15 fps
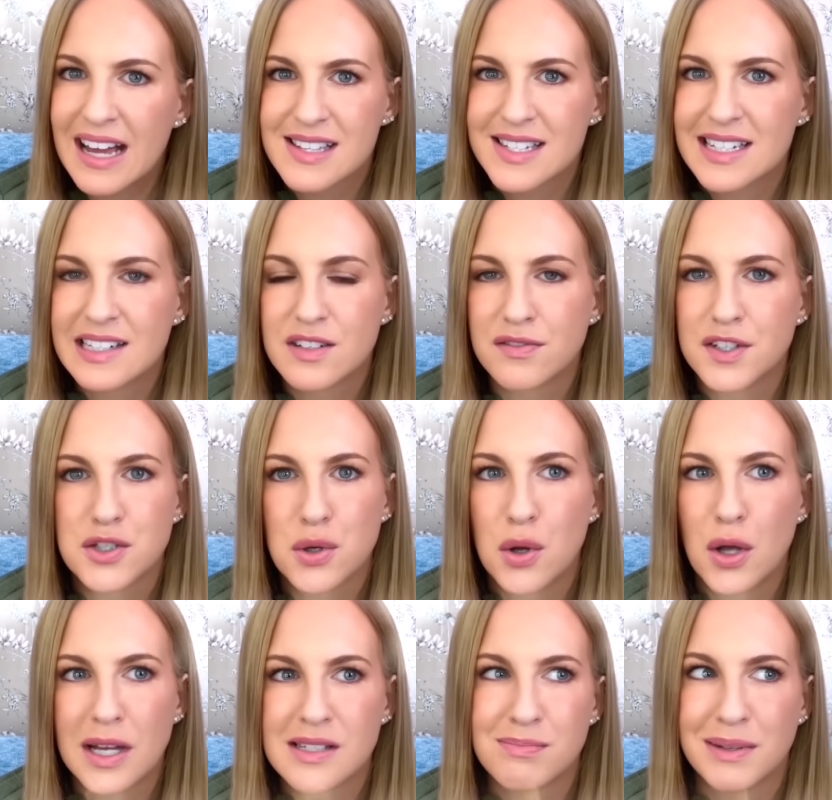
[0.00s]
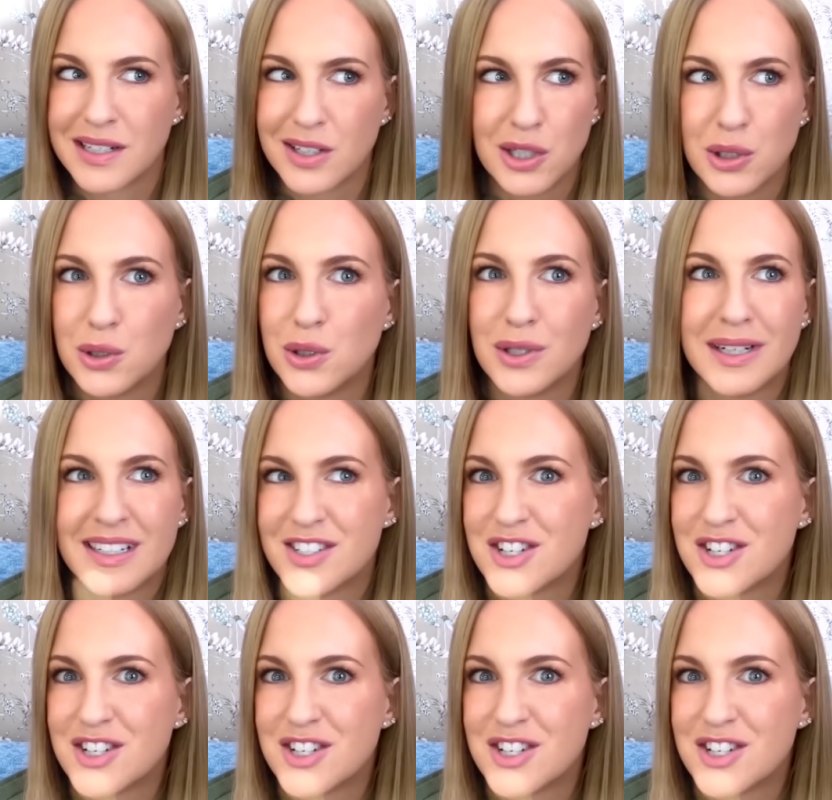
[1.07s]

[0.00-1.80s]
as an individual has been cool and